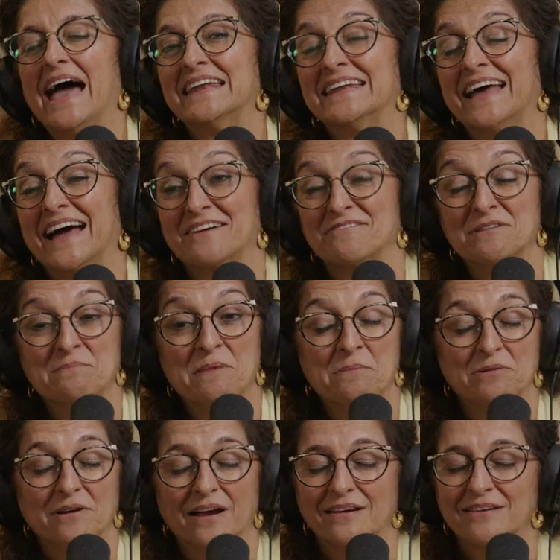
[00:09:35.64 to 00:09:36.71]
and I
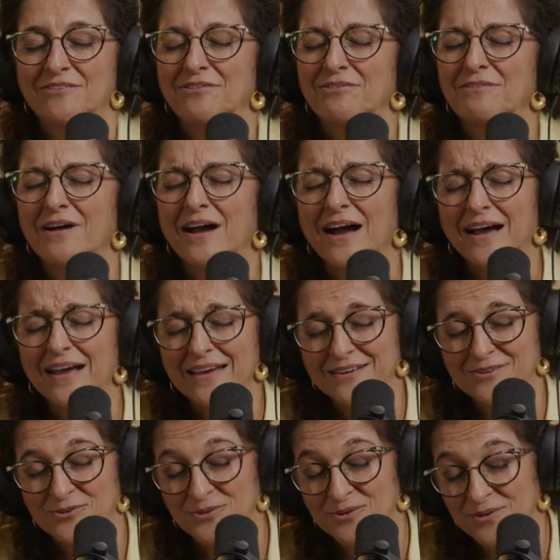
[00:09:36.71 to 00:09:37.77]
remember I
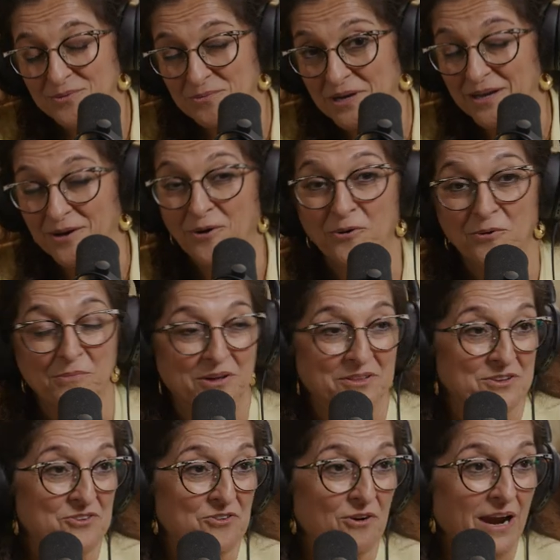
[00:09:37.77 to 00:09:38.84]
cried all the way home on
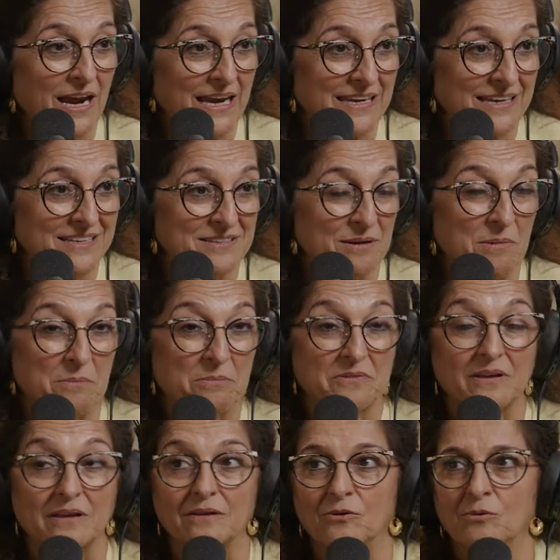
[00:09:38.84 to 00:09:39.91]
the train because I remember thinking,